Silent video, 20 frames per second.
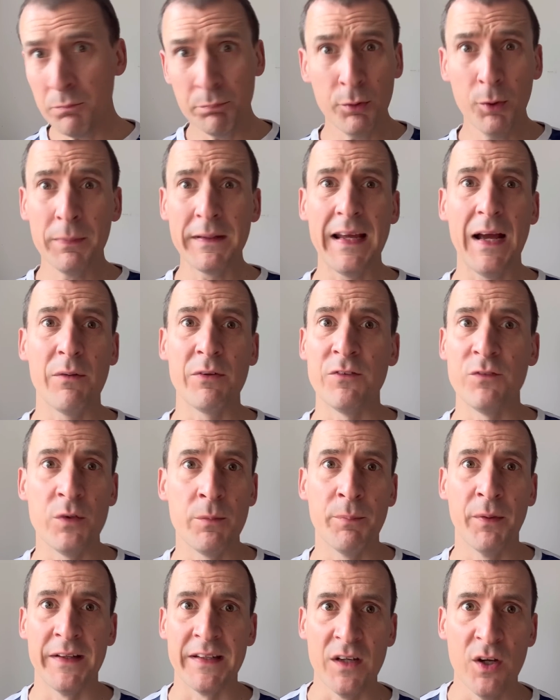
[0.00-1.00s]
Probably how he's
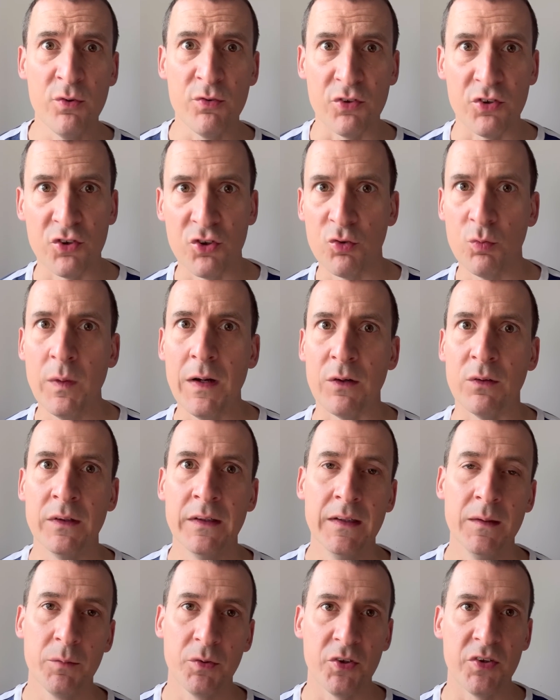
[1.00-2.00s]
viewed by the owners as well,
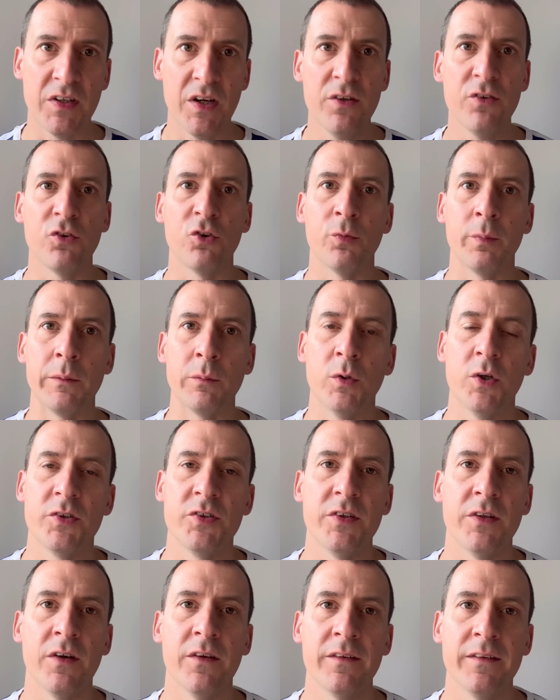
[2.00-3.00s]
because the owners will be
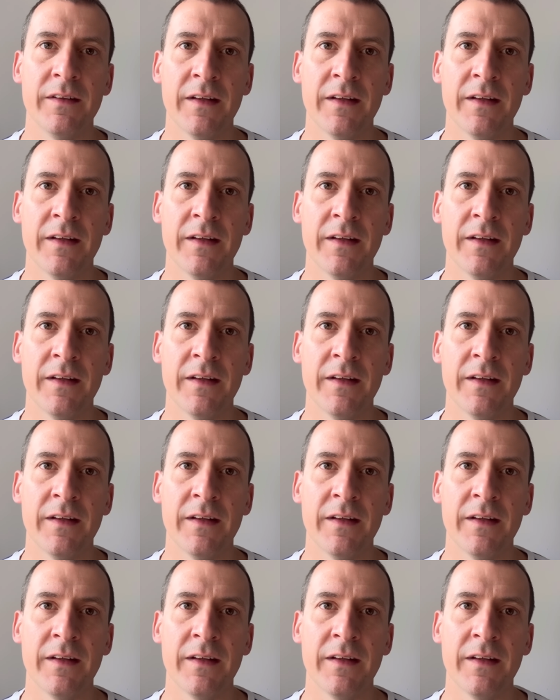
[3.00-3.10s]
watching on.